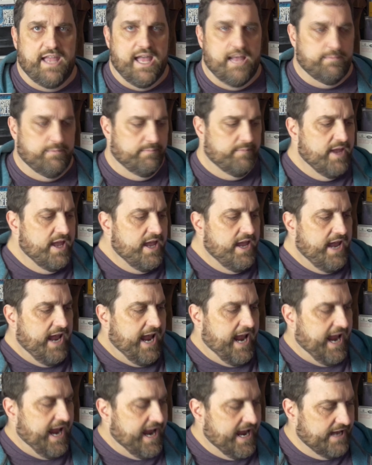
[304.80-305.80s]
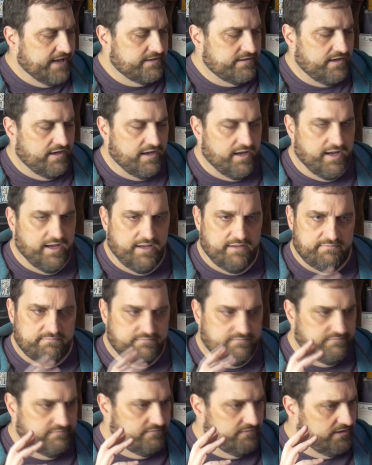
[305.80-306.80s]
album and uh,
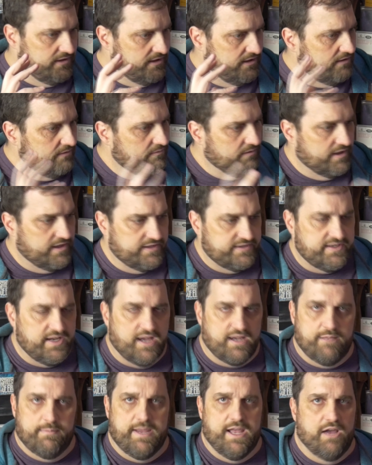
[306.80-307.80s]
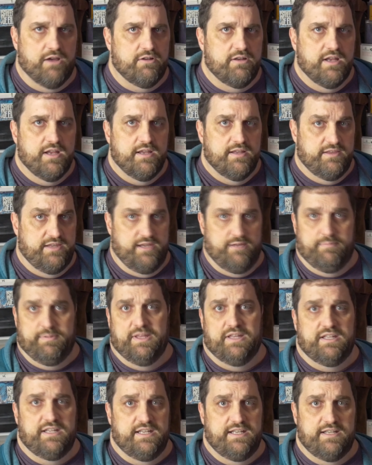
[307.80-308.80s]
you want to talk about the
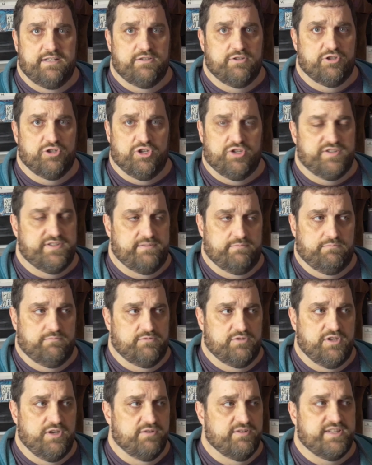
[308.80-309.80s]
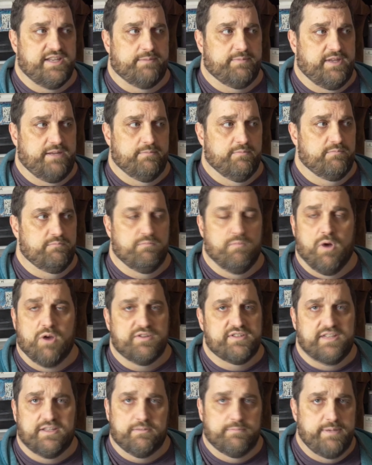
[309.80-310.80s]
ability to just do something
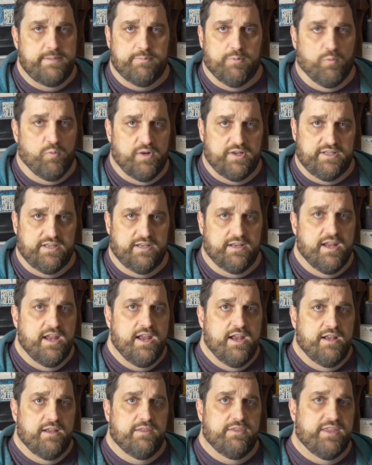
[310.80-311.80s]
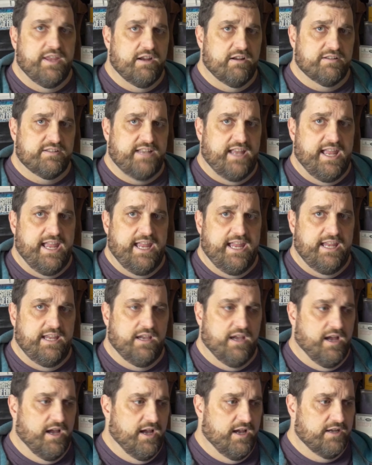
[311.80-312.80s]
most other people wouldn't. There's a
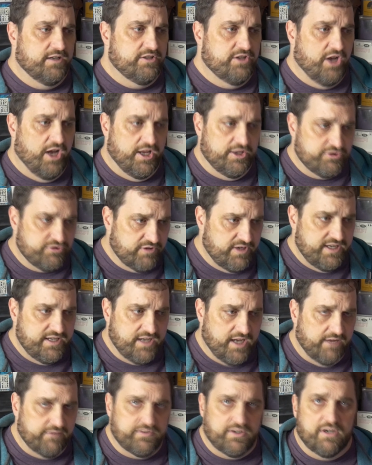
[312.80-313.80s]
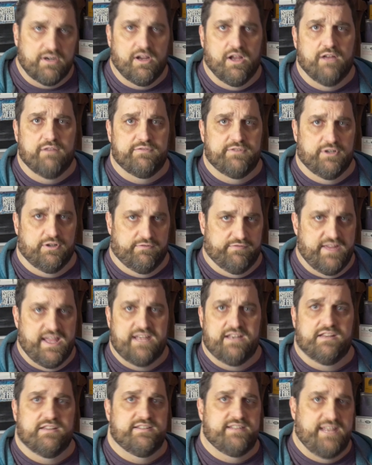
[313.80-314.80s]
uh, country cover of
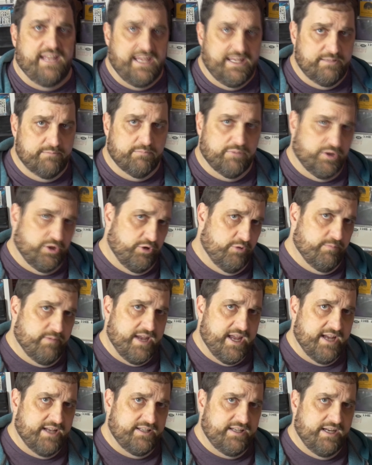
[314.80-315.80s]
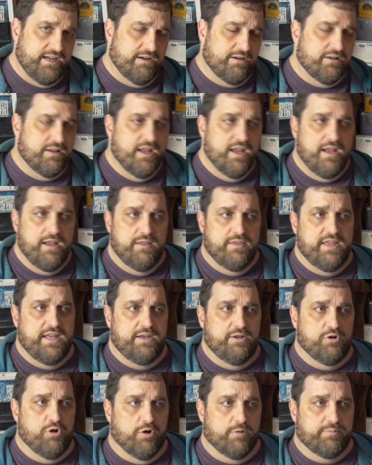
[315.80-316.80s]
Nirvana's In Bloom on here that
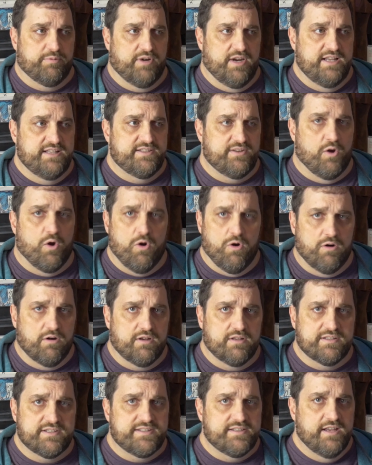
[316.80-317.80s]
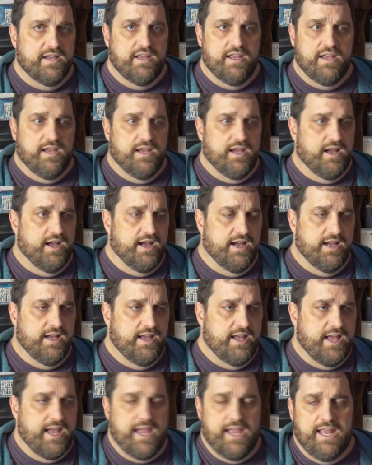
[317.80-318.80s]
incorporates horns uh,
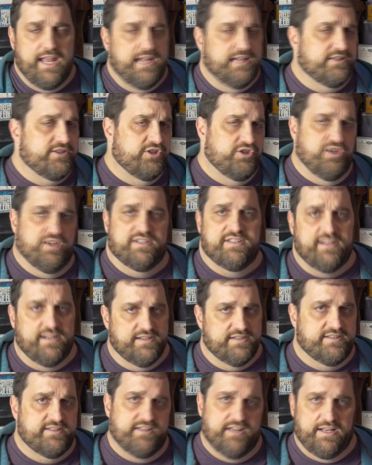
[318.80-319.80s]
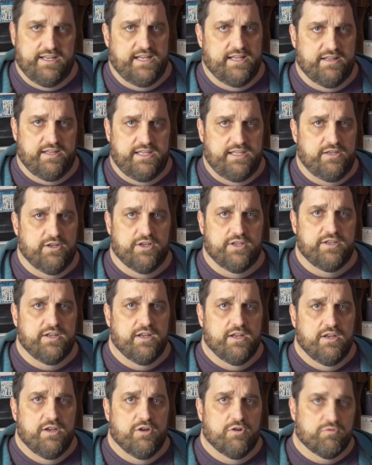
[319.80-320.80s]
it's just a stunningly good
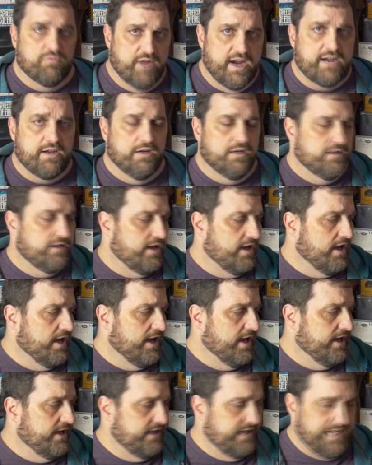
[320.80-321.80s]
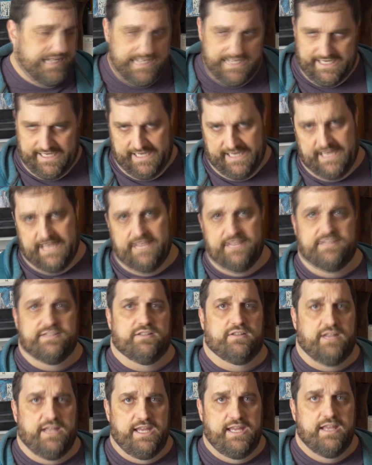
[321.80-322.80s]
record. Uh,
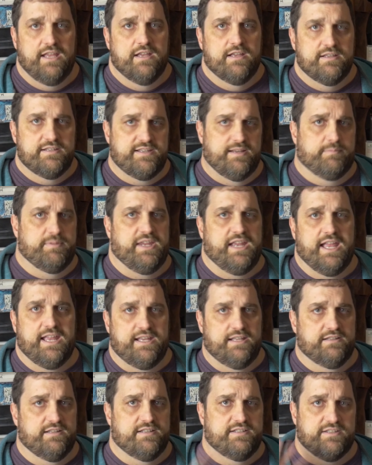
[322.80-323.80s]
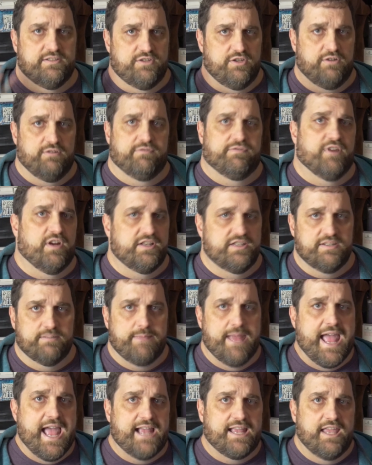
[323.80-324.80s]
easily something I can listen to front to
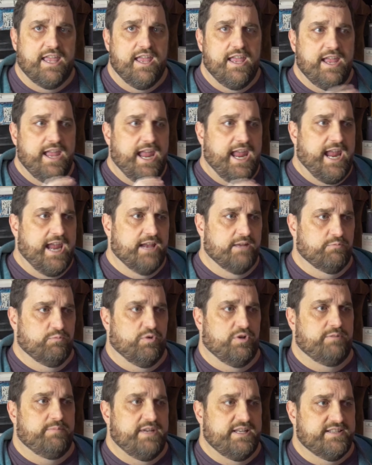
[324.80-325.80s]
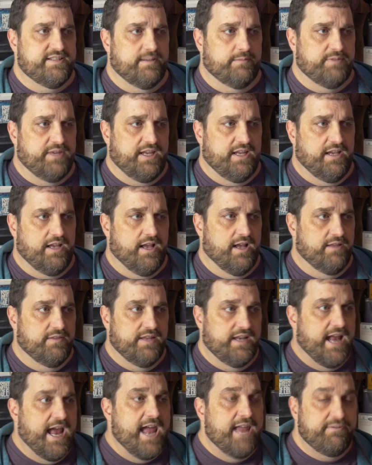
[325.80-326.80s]
back and would be something uh,
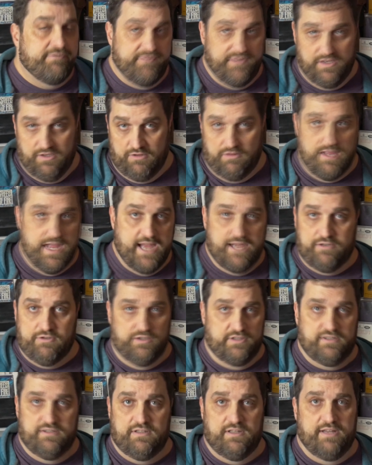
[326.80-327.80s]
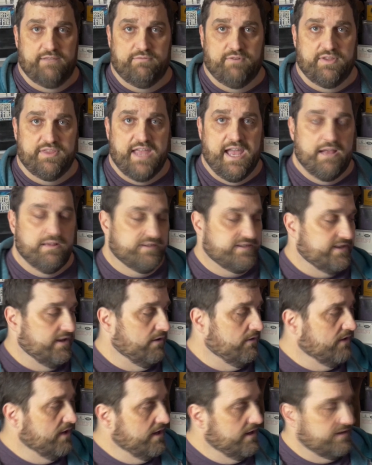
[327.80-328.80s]
that I feel I couldn't live without.
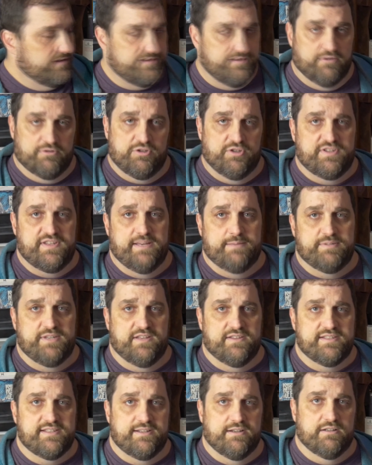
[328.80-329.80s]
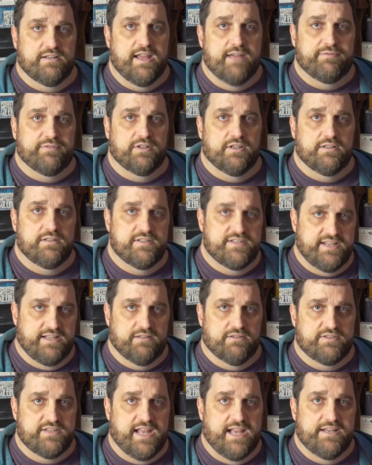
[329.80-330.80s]
So, Sturgill Simpson's third effort,
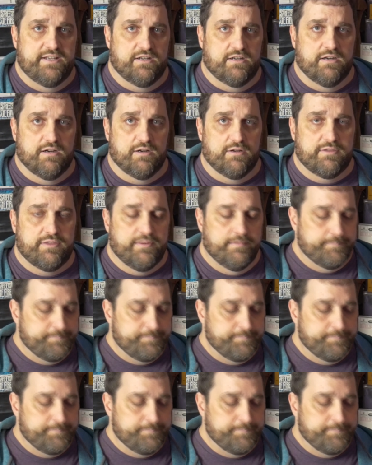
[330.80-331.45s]
Sailor's Guide to Earth.